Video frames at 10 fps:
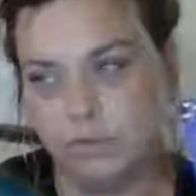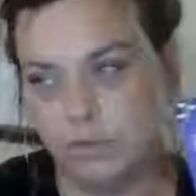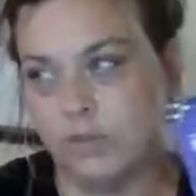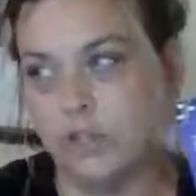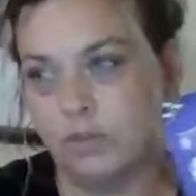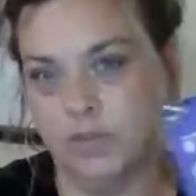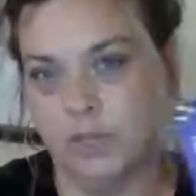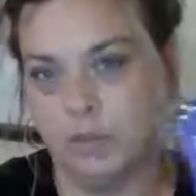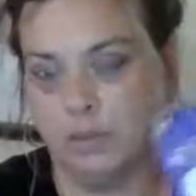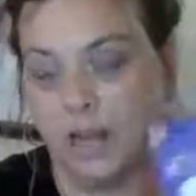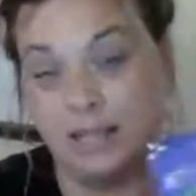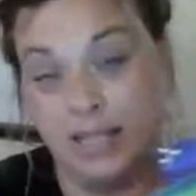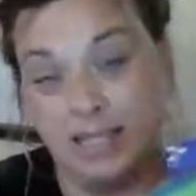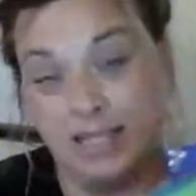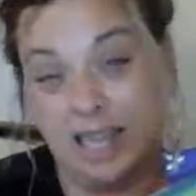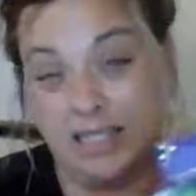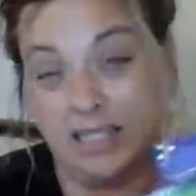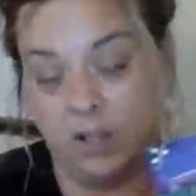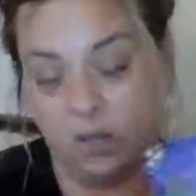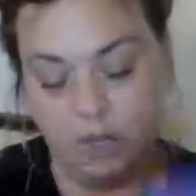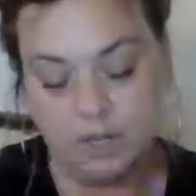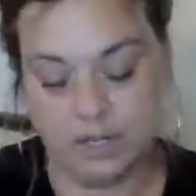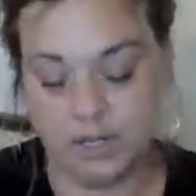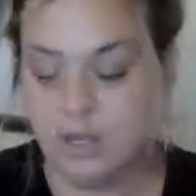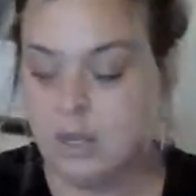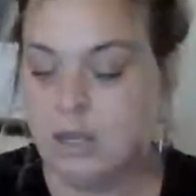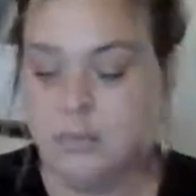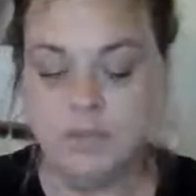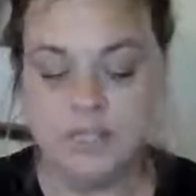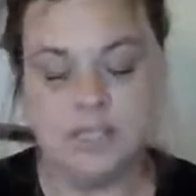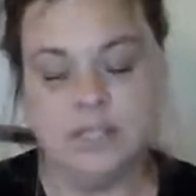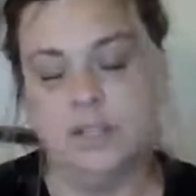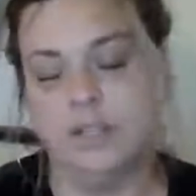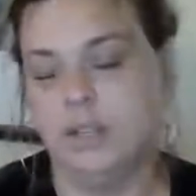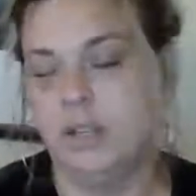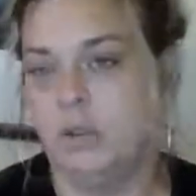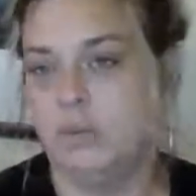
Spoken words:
real blessings until winter. But still, you know,